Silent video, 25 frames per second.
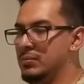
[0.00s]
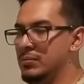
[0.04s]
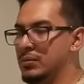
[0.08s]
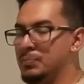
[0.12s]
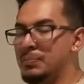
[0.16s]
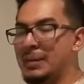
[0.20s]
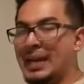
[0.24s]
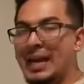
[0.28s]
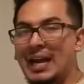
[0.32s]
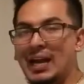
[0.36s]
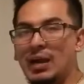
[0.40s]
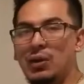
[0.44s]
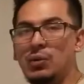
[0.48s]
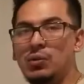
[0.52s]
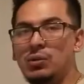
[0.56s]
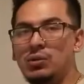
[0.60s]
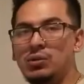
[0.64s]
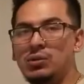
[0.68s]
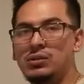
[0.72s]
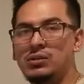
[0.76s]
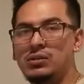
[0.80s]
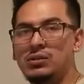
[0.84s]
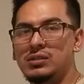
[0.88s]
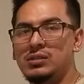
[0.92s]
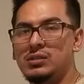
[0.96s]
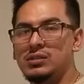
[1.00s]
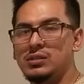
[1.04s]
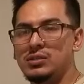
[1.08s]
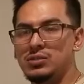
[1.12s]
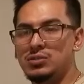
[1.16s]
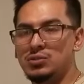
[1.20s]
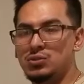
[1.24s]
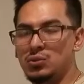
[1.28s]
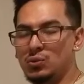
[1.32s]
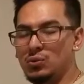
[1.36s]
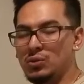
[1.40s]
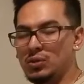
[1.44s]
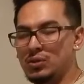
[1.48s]
power
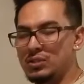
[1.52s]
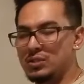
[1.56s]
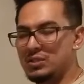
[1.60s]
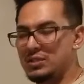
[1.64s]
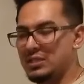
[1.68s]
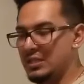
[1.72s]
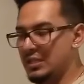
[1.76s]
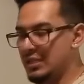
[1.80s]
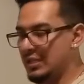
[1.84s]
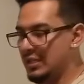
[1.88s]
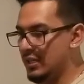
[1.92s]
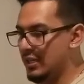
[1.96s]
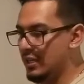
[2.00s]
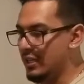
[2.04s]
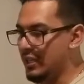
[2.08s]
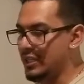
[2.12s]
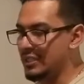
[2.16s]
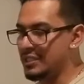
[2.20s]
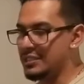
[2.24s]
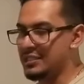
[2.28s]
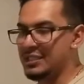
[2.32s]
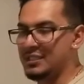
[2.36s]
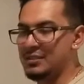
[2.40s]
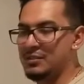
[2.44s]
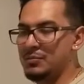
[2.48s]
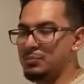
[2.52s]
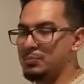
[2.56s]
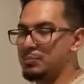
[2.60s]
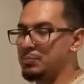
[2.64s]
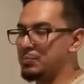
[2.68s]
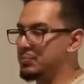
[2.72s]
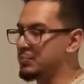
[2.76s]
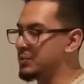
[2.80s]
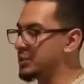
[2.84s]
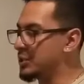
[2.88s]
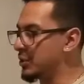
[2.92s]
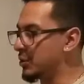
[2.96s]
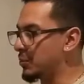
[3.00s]
source. It's gonna,
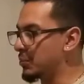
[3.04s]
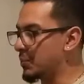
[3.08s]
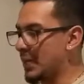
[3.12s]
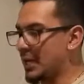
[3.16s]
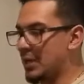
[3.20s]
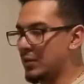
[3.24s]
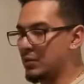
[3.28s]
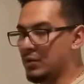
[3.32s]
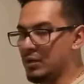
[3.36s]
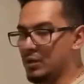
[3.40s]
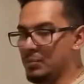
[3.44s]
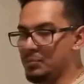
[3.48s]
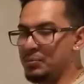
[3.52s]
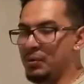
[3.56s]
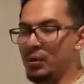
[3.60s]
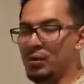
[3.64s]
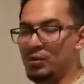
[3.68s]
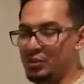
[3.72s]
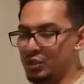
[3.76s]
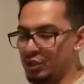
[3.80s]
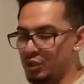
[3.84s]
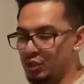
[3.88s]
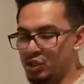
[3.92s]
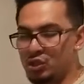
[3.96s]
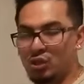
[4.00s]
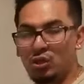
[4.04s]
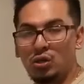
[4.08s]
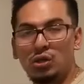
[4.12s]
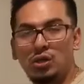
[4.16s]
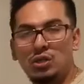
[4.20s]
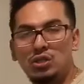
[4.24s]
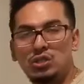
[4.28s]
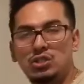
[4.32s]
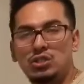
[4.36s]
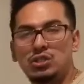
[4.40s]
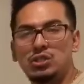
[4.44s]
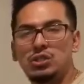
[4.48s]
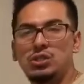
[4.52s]
you know, power up all your
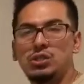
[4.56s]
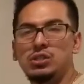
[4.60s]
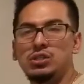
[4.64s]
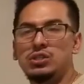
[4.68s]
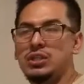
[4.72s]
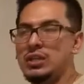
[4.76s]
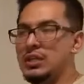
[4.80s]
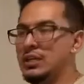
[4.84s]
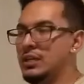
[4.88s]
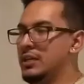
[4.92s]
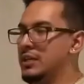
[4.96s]
chargers,